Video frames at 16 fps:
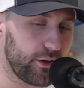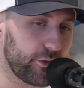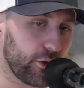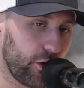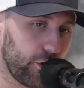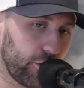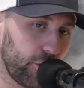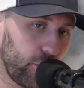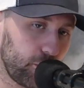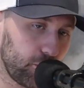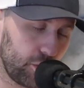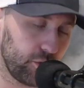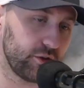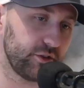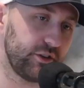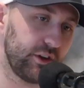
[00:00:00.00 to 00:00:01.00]
it's also
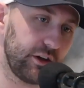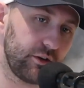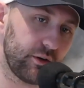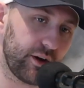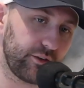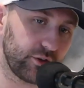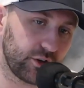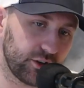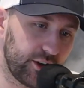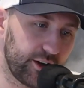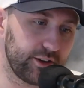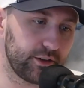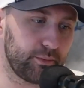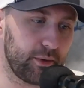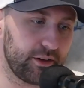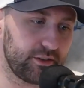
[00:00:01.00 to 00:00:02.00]
important that you have your
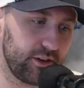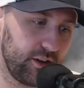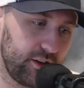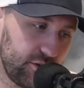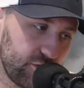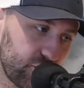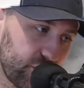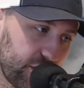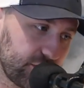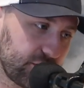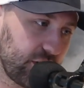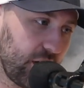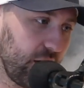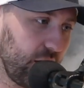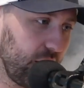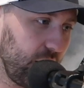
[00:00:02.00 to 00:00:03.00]
client's best
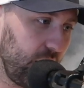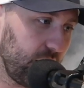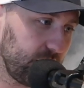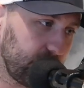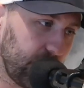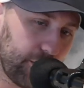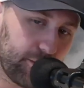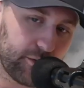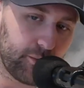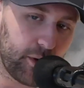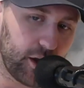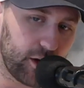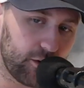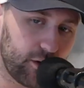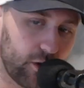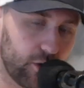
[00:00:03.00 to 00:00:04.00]
interest top of mind at